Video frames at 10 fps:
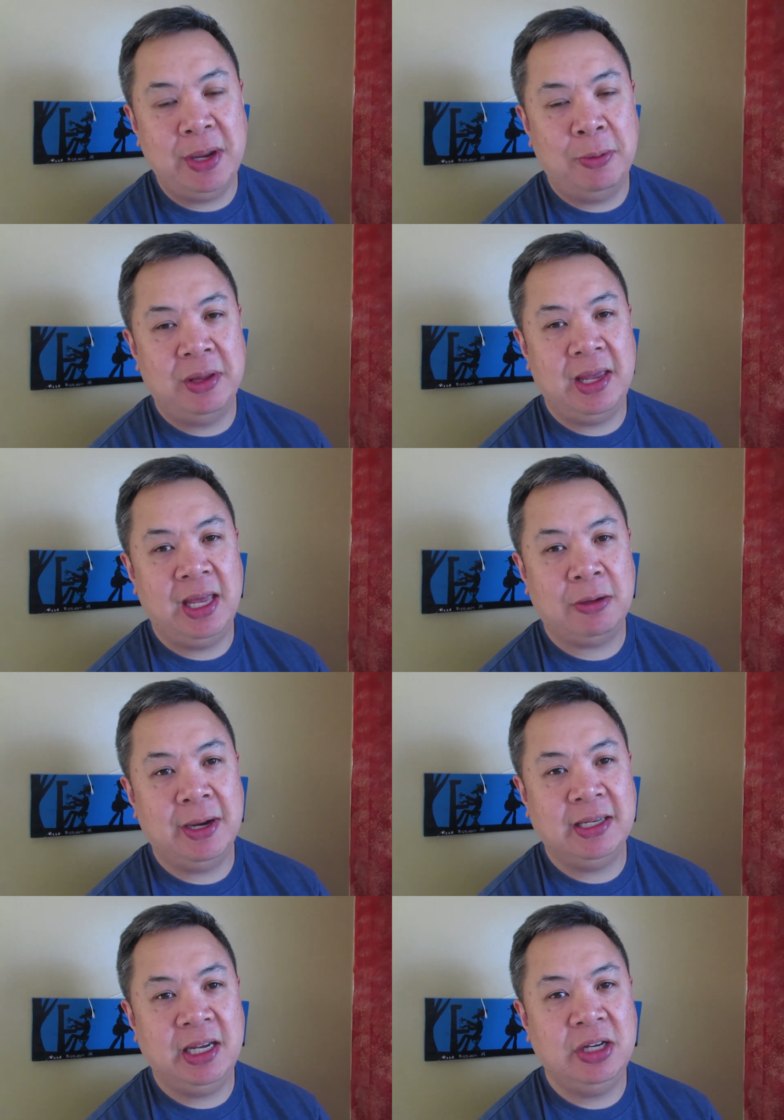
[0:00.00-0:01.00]
met with the 8th
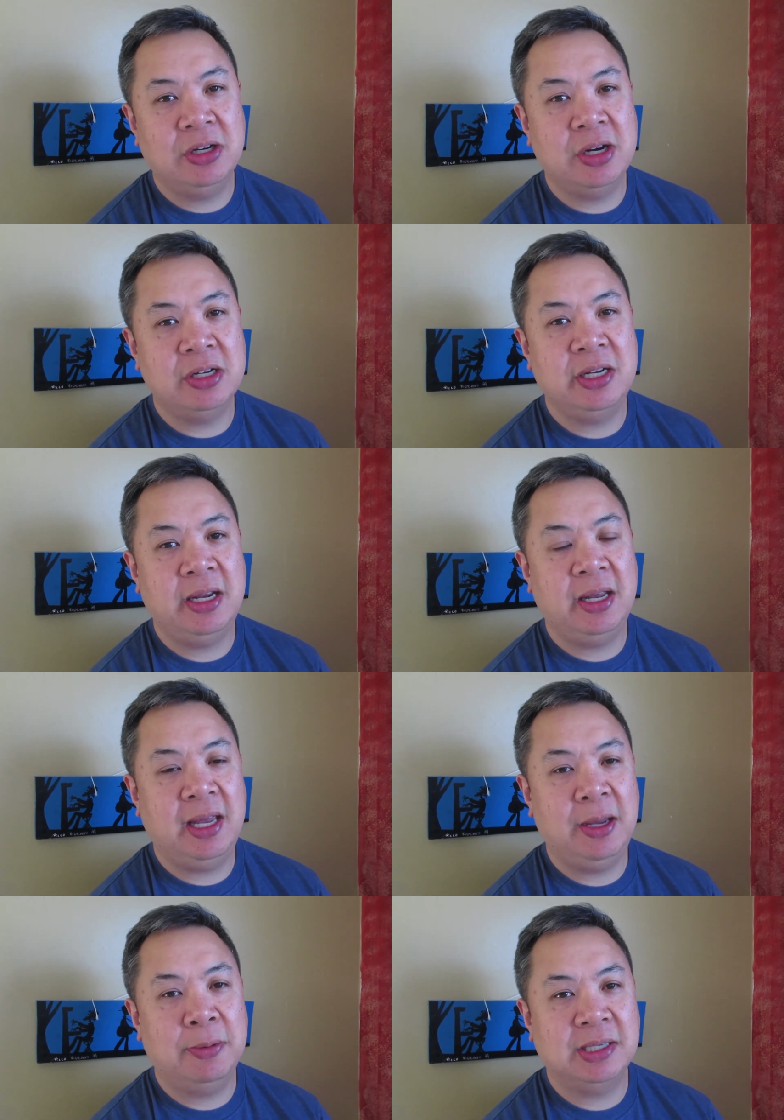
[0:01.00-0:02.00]
grade teacher, and
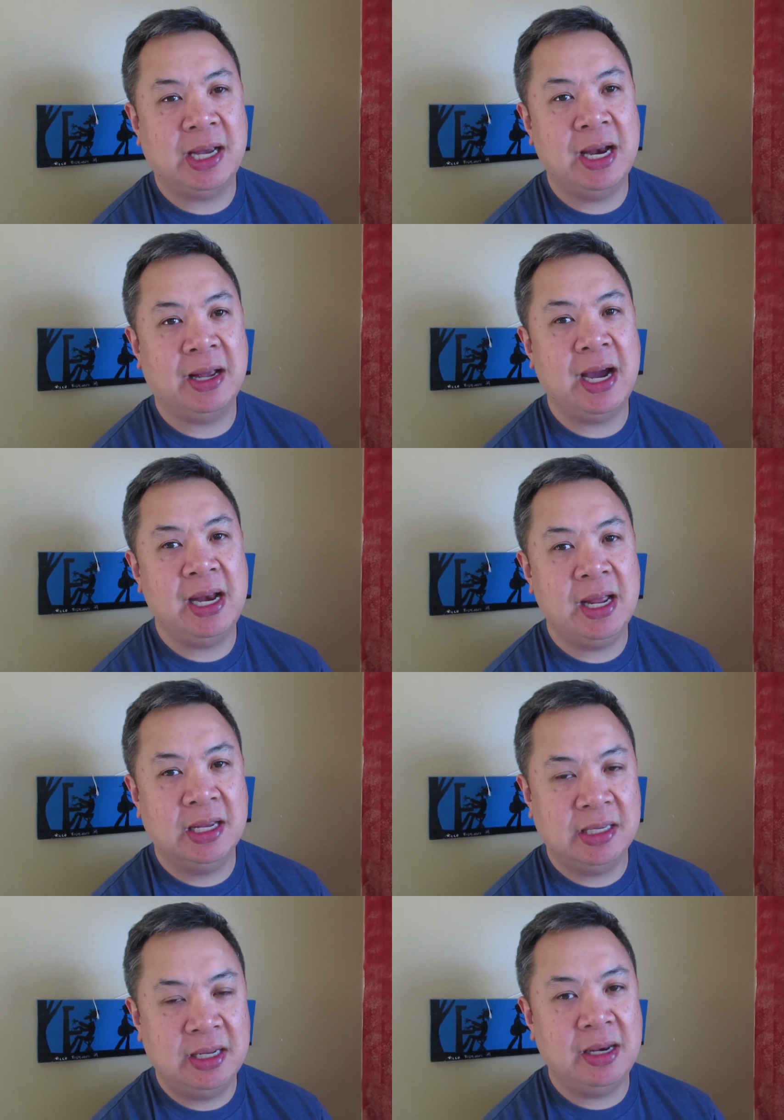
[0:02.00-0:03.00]
he was kind of guiding
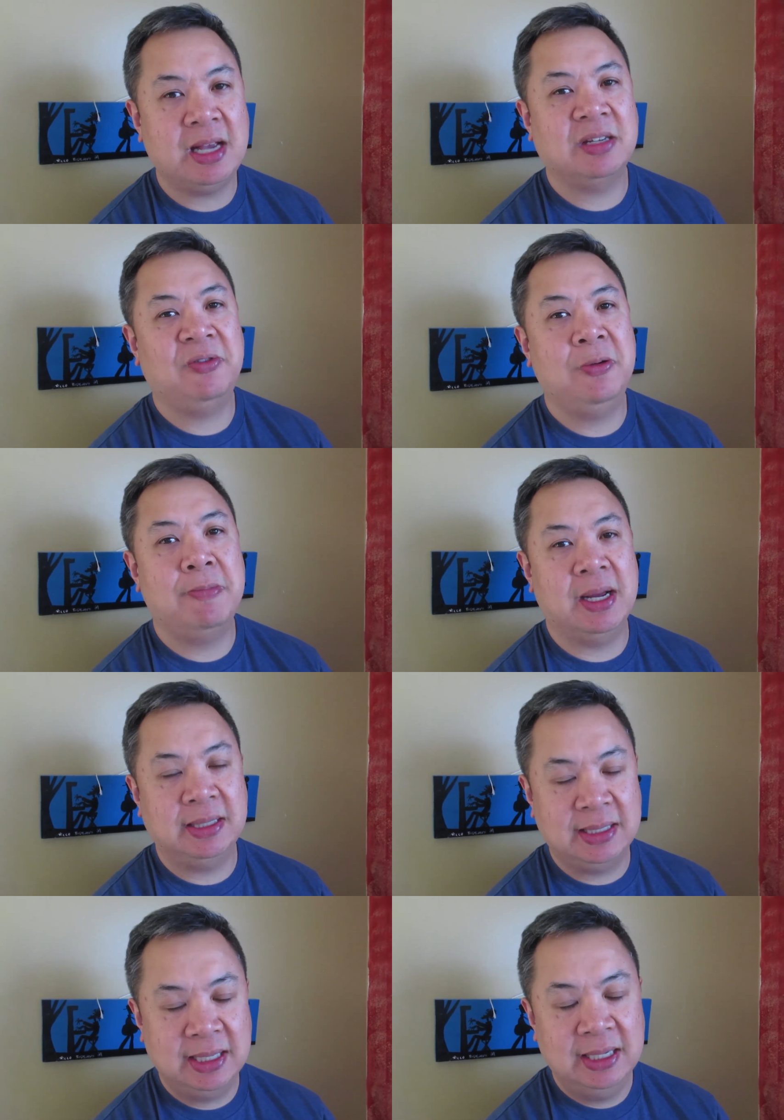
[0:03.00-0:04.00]
us on the next few
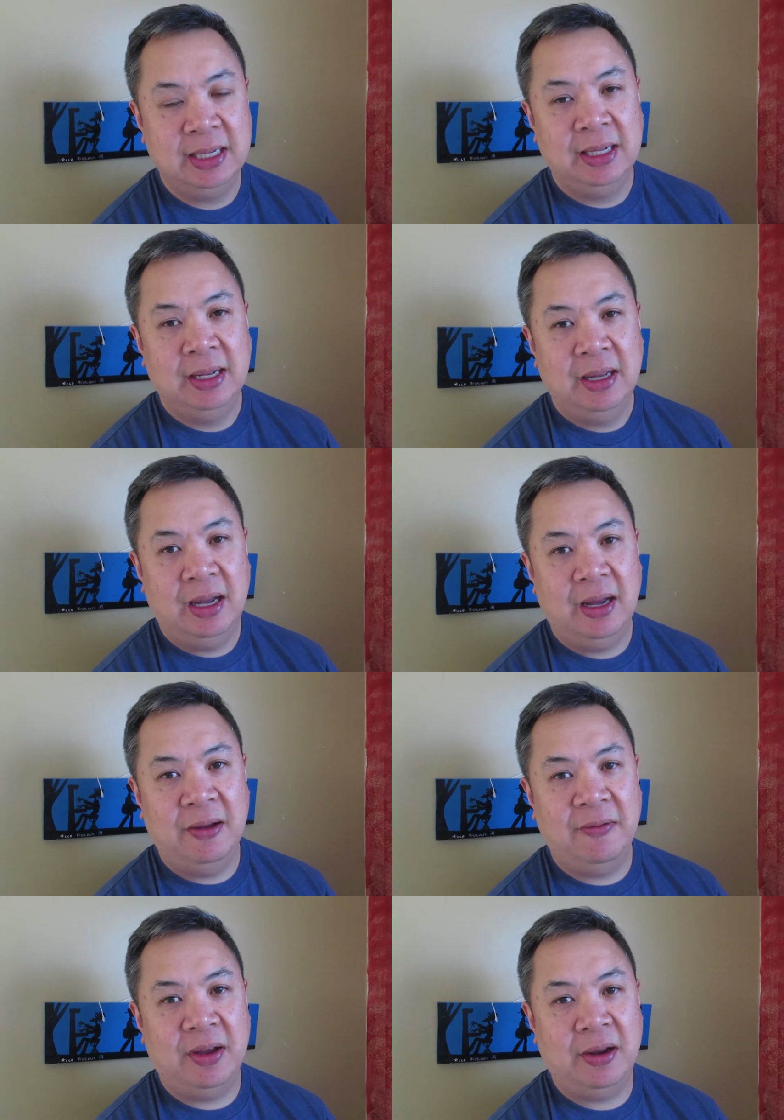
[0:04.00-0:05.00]
months
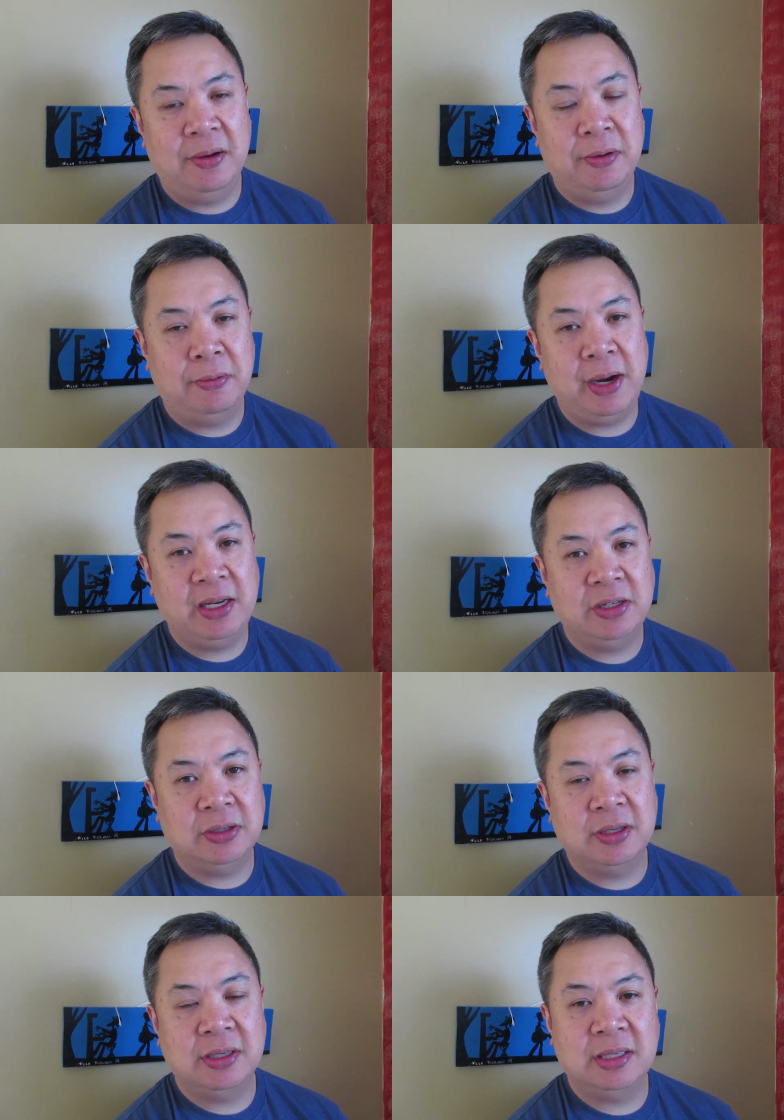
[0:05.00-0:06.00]
of
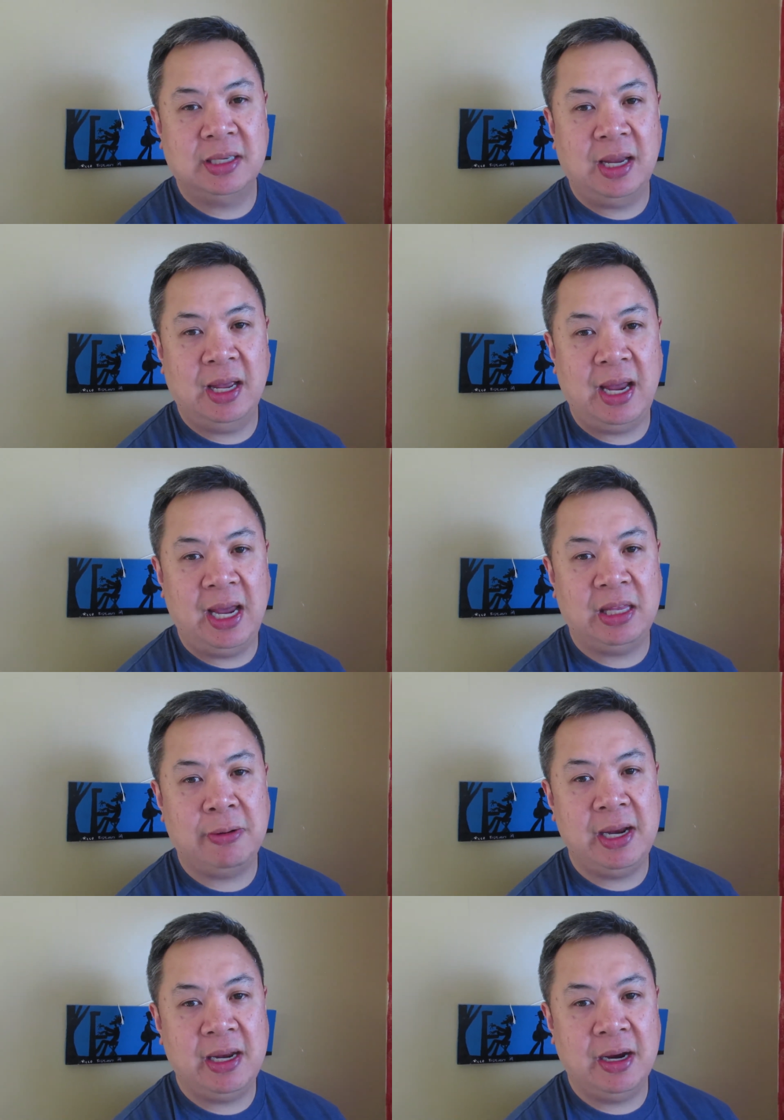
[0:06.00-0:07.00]
Rachel's 8th
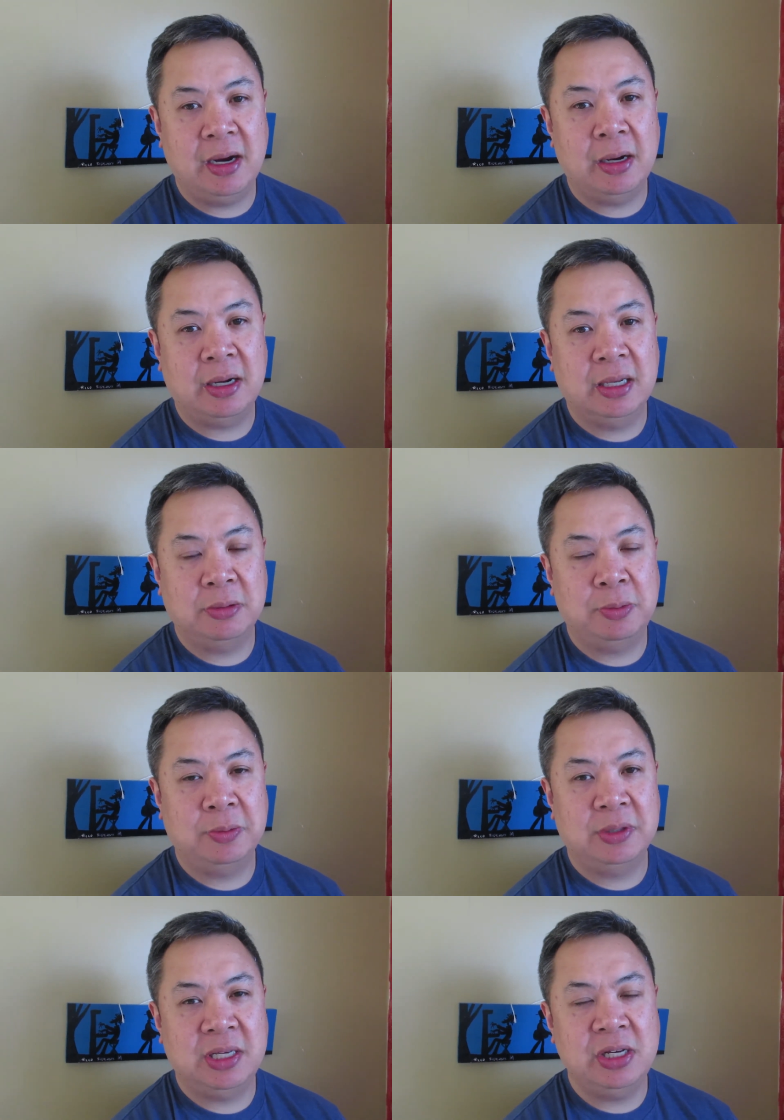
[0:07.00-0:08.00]
grade year, because
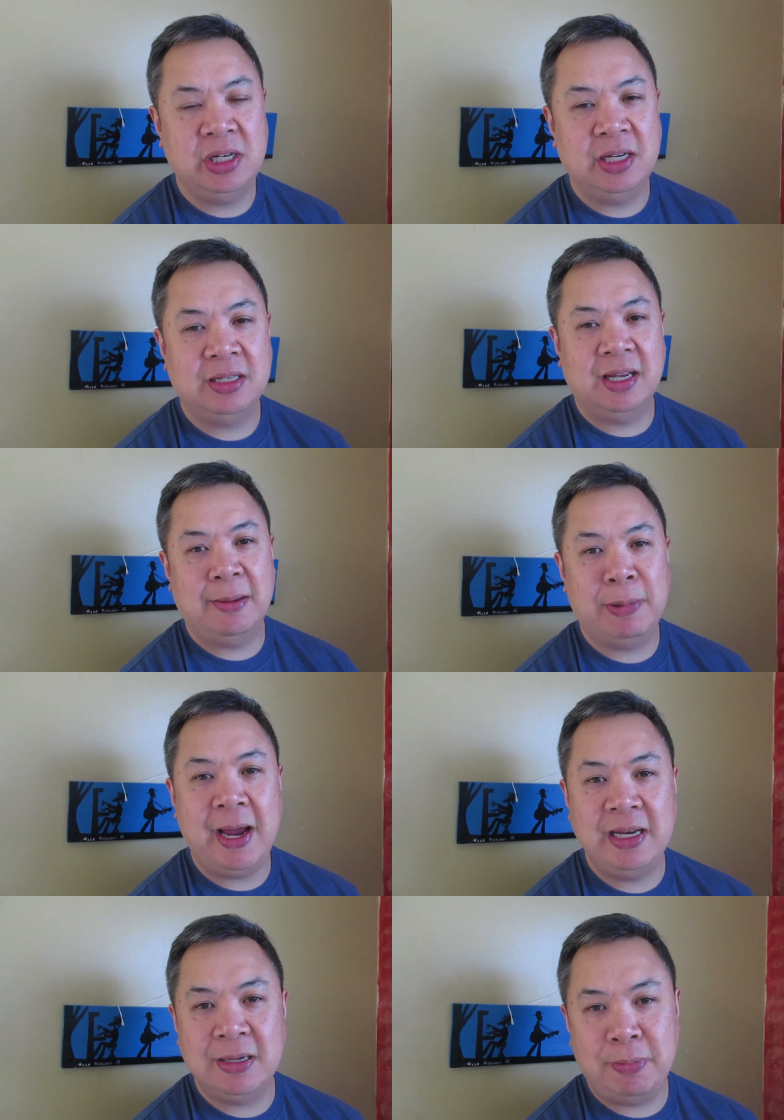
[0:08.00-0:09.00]
since she's
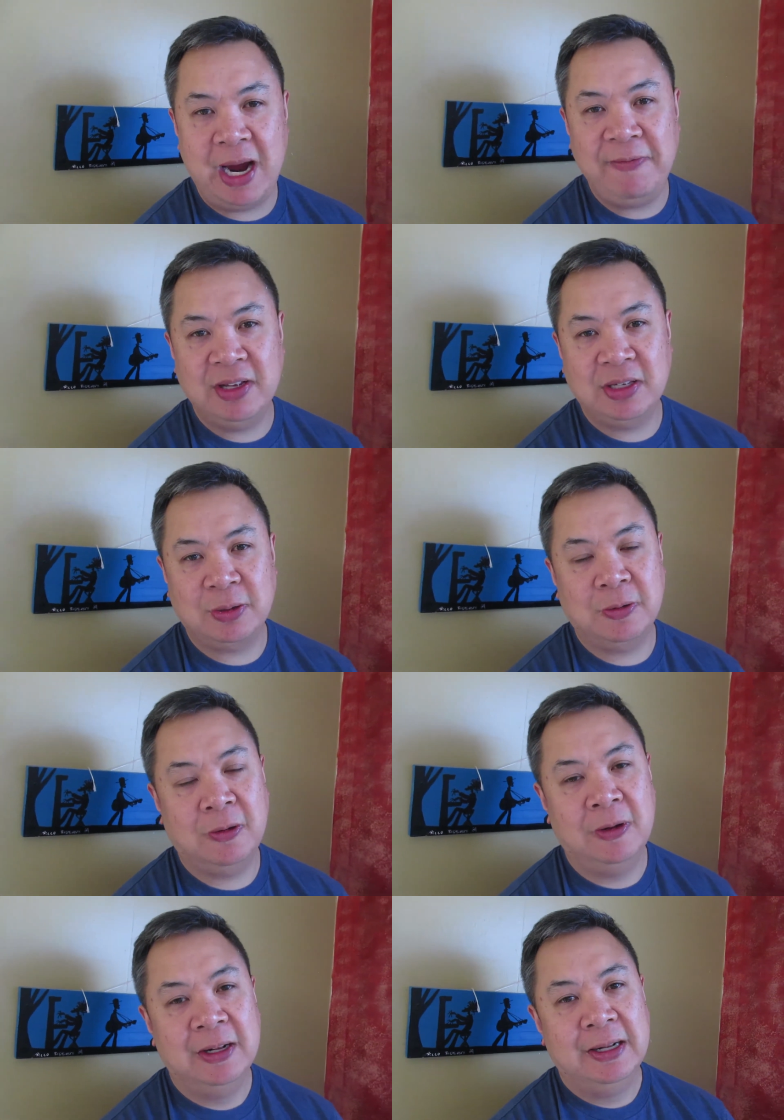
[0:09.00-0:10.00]
applying to private
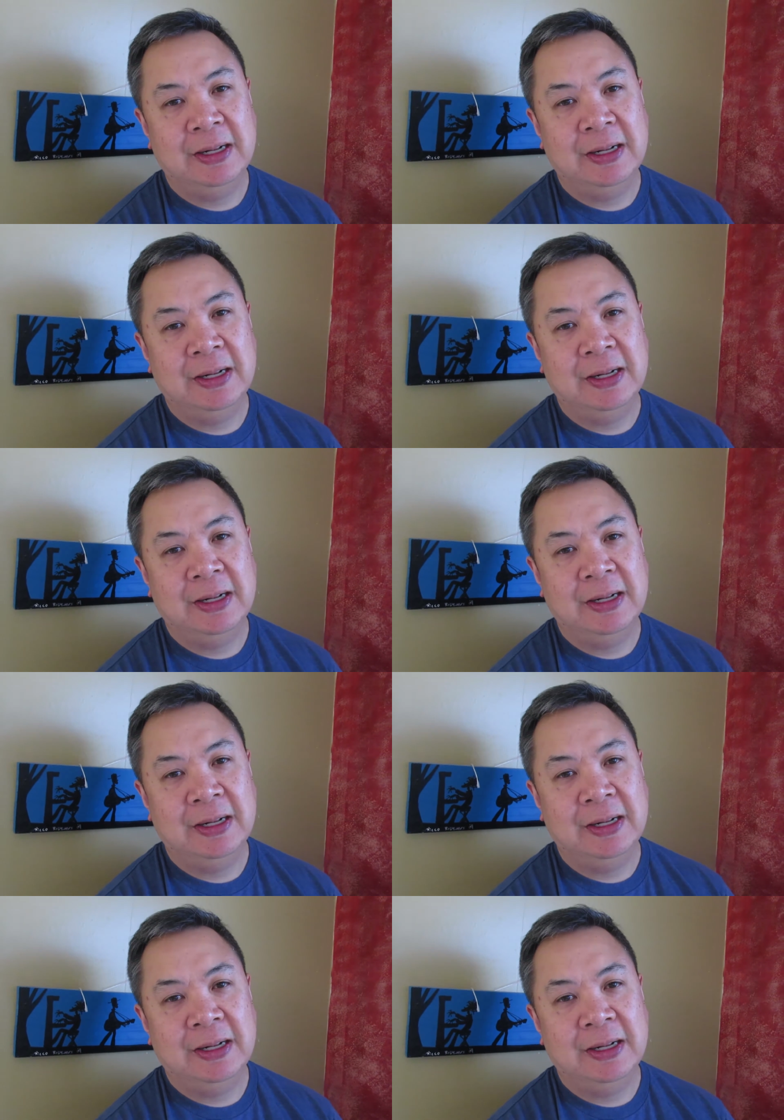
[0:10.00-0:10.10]
school,